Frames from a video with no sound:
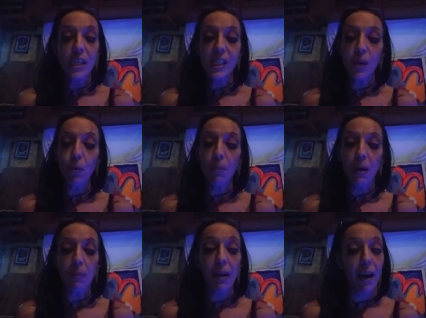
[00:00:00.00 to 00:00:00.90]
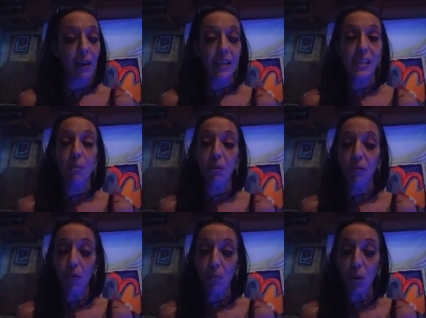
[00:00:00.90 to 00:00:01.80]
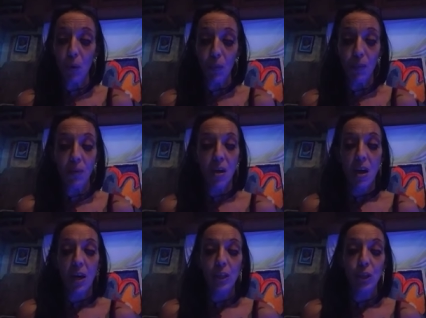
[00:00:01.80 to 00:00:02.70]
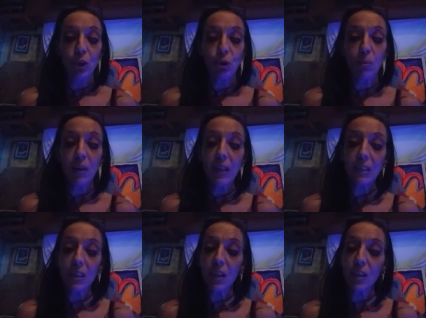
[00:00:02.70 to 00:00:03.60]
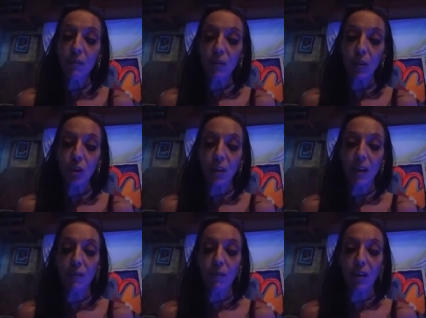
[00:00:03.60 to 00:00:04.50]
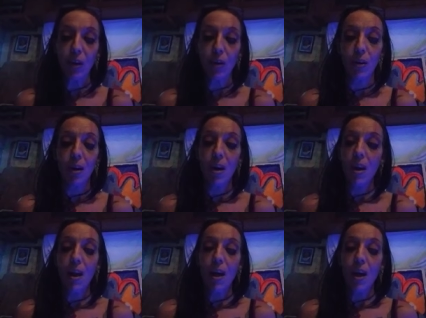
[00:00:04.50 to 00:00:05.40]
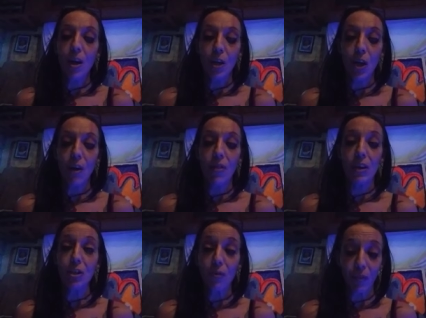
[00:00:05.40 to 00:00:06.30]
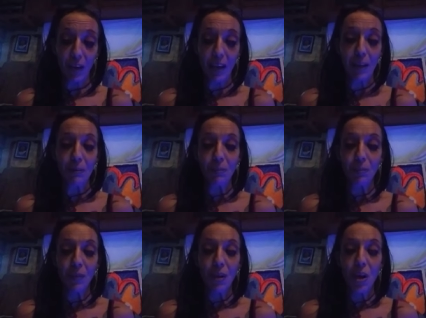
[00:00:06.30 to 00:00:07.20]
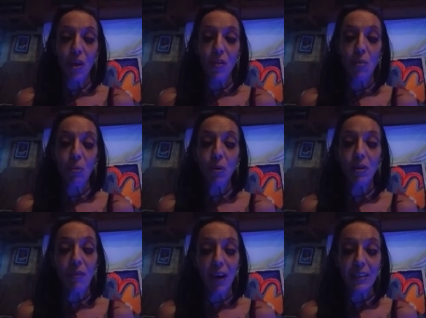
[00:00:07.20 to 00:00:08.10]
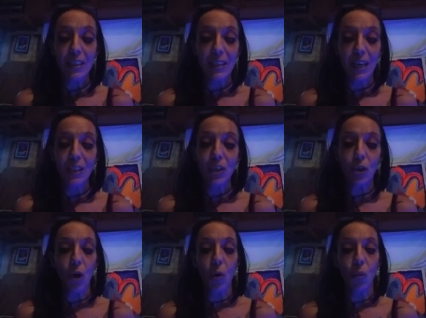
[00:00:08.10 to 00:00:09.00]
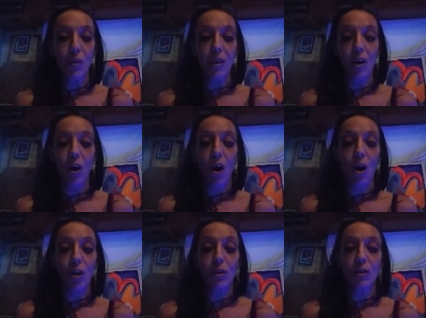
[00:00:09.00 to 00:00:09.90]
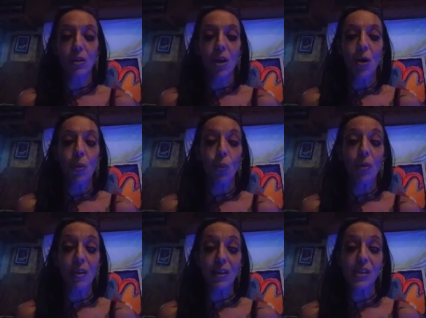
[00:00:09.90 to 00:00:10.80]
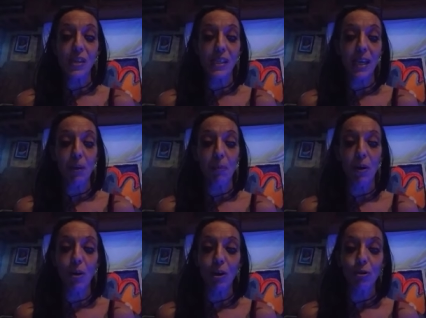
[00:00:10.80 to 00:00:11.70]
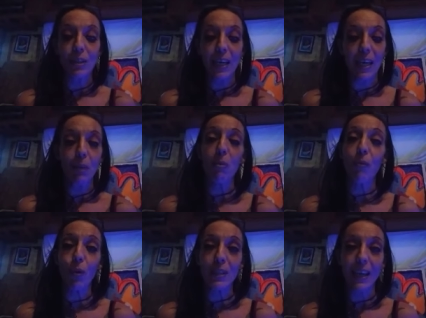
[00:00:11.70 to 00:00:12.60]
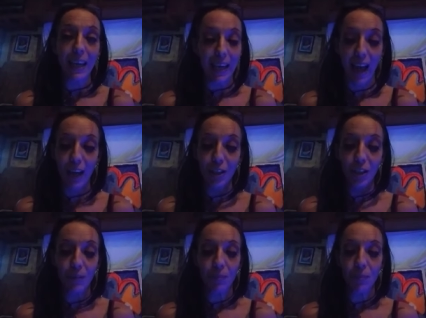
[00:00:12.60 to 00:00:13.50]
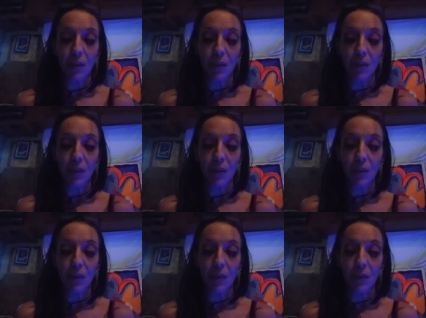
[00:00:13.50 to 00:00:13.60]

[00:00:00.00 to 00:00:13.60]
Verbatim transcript: Someone may be hiding something from you, contributing to the confusion and fear that you're feeling. The moon advises us to go within our within to seek better understanding before taking action.